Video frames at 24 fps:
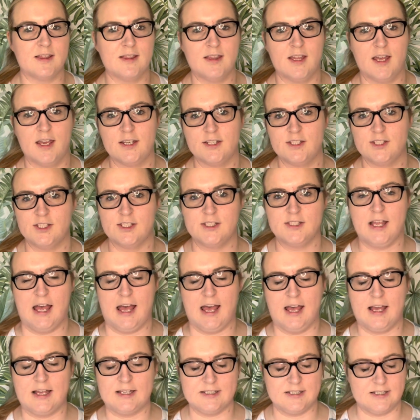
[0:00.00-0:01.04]
things just to
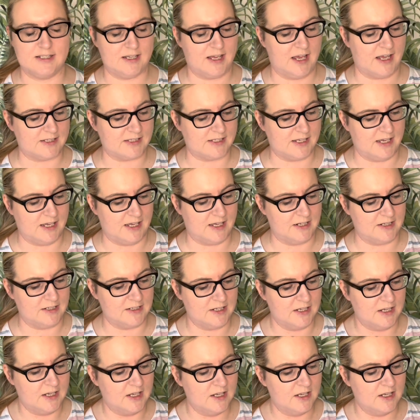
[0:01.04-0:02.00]
add it in.